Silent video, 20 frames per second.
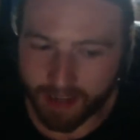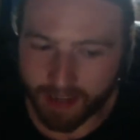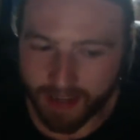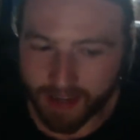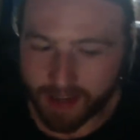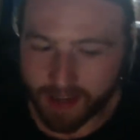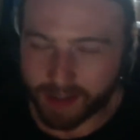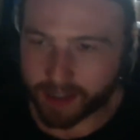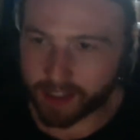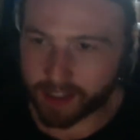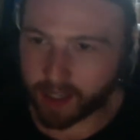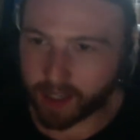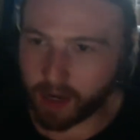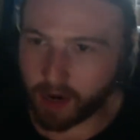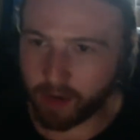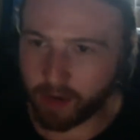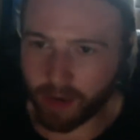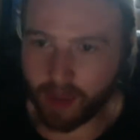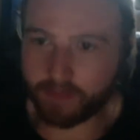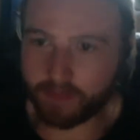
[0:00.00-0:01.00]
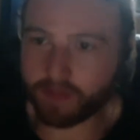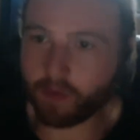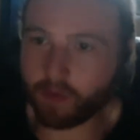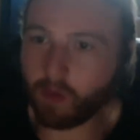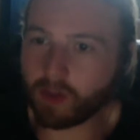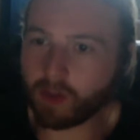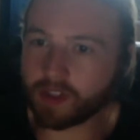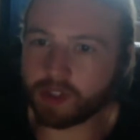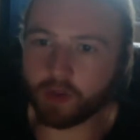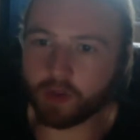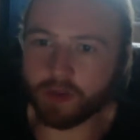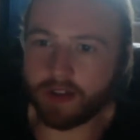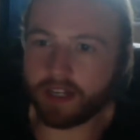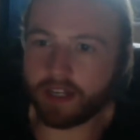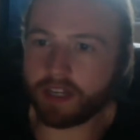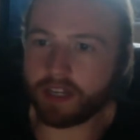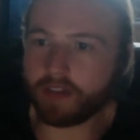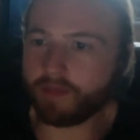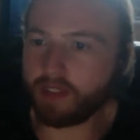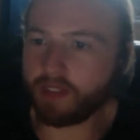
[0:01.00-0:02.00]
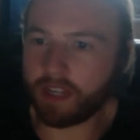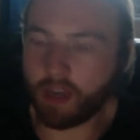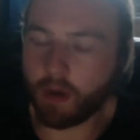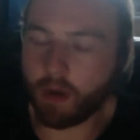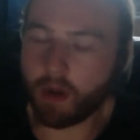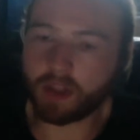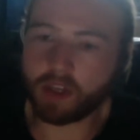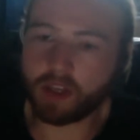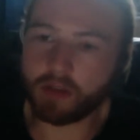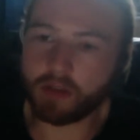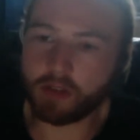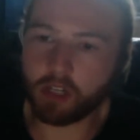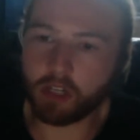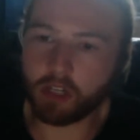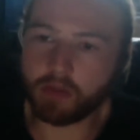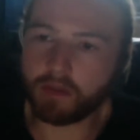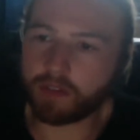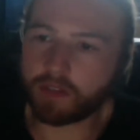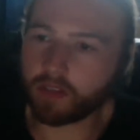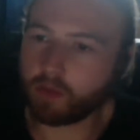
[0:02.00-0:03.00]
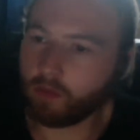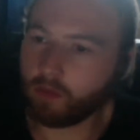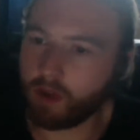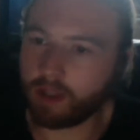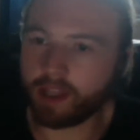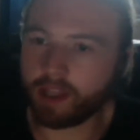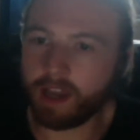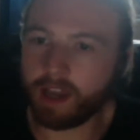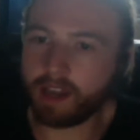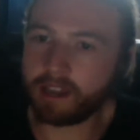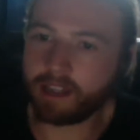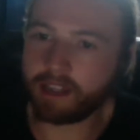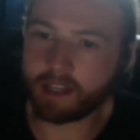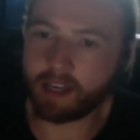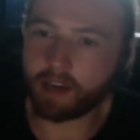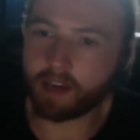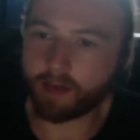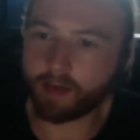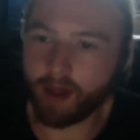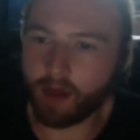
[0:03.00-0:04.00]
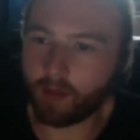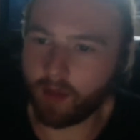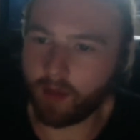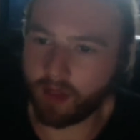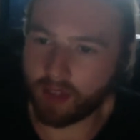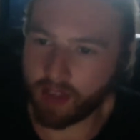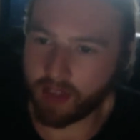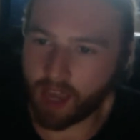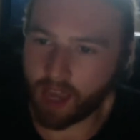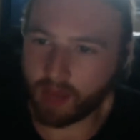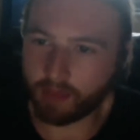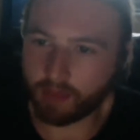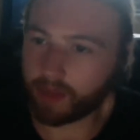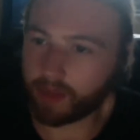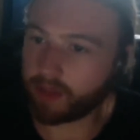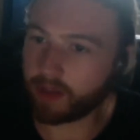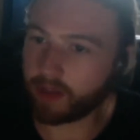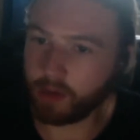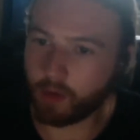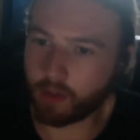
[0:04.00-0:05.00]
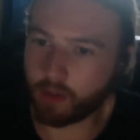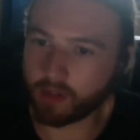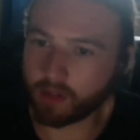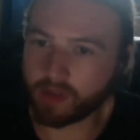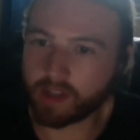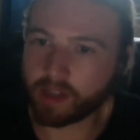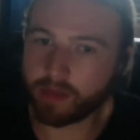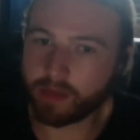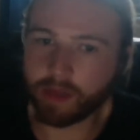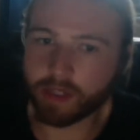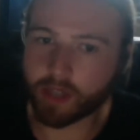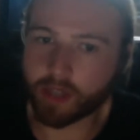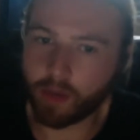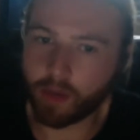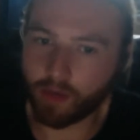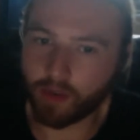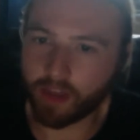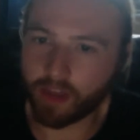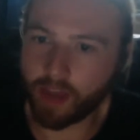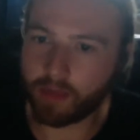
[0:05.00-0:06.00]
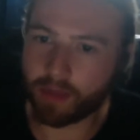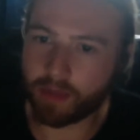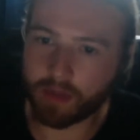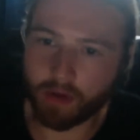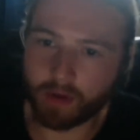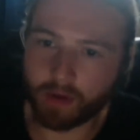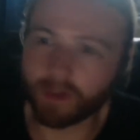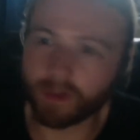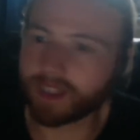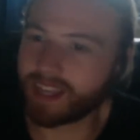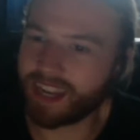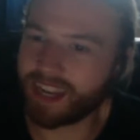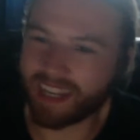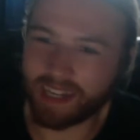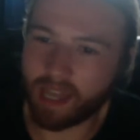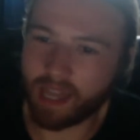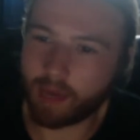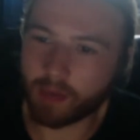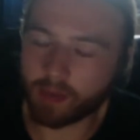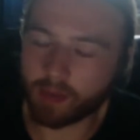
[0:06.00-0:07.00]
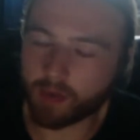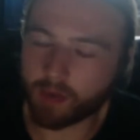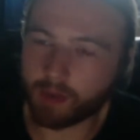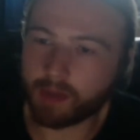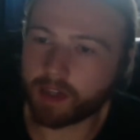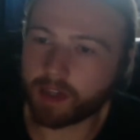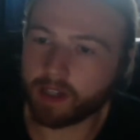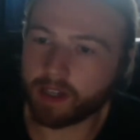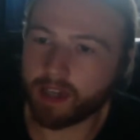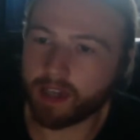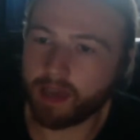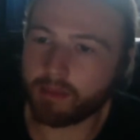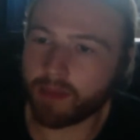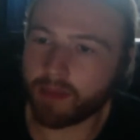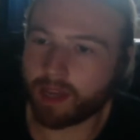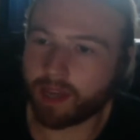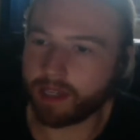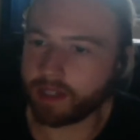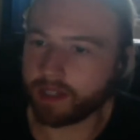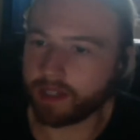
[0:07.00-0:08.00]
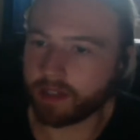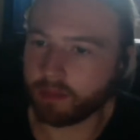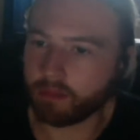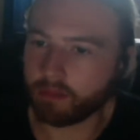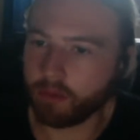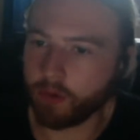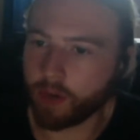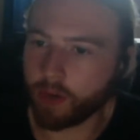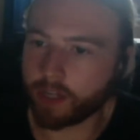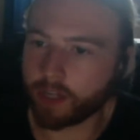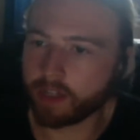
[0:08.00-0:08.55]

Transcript: So if there wasn't already a video on YouTube of someone like dicking around with the Lord of the Rings music over a Game of Thrones scene, it was probably going to get made at some point.